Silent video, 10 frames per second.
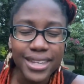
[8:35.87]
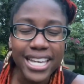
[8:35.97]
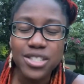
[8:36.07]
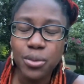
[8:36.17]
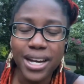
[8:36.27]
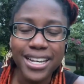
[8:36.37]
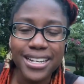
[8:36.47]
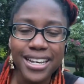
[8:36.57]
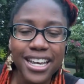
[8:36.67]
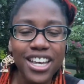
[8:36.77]
Guess what?
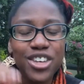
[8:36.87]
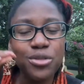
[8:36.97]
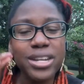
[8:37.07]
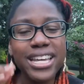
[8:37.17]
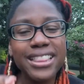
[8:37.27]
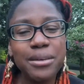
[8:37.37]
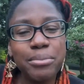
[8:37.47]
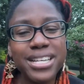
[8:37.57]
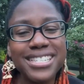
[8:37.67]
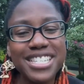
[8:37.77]
You need the
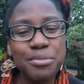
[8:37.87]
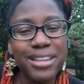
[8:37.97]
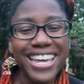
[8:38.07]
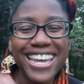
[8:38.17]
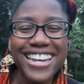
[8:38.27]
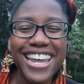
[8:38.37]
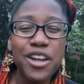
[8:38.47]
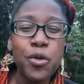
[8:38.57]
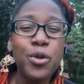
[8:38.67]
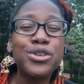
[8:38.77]
business plan
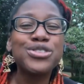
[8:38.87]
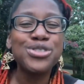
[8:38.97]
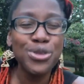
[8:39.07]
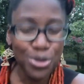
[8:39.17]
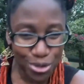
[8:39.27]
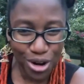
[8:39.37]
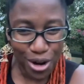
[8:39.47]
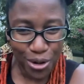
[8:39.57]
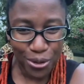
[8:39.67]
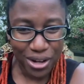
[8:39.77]
in order to
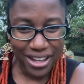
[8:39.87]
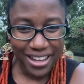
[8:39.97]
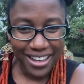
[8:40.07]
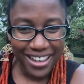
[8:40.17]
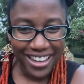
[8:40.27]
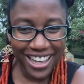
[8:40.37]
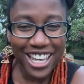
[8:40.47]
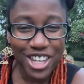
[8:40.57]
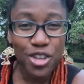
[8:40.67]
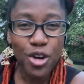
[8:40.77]
grow.
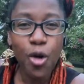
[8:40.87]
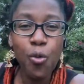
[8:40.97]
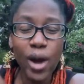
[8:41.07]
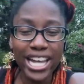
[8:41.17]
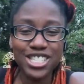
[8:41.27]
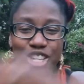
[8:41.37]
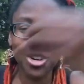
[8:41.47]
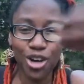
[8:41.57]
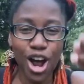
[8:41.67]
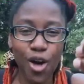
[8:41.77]
You don't wait to
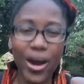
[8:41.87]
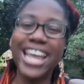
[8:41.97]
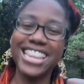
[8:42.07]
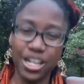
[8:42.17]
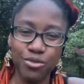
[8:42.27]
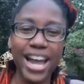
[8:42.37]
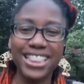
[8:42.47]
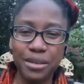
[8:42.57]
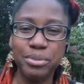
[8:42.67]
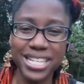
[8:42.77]
grow and then
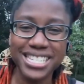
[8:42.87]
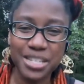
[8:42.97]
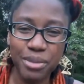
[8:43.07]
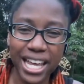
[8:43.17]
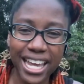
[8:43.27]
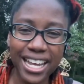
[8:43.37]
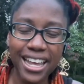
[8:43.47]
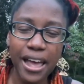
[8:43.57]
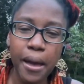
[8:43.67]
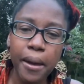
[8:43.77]
write the business plan,
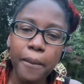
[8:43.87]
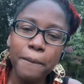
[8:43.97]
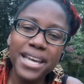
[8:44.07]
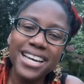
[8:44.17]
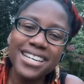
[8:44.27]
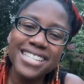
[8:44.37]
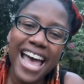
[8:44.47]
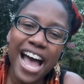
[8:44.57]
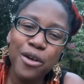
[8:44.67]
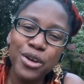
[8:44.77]
because
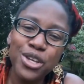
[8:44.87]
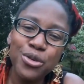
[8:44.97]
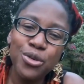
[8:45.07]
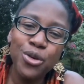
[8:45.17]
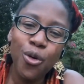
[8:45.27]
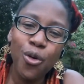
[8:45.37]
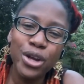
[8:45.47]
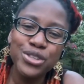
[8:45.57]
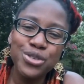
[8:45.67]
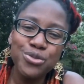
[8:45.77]
how are you
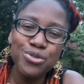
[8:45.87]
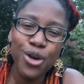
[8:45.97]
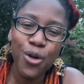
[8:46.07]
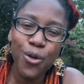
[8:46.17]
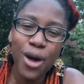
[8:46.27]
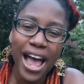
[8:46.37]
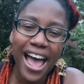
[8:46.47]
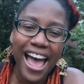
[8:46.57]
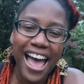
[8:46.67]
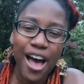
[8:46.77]
going to know
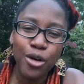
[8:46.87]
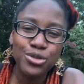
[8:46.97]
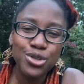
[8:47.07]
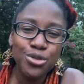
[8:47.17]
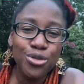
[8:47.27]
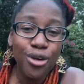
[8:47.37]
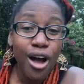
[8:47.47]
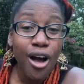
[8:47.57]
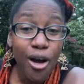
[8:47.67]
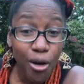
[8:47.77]
how to
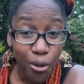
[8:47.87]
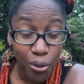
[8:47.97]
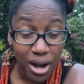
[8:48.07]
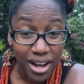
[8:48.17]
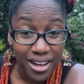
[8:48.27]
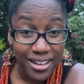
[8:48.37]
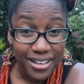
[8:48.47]
grow?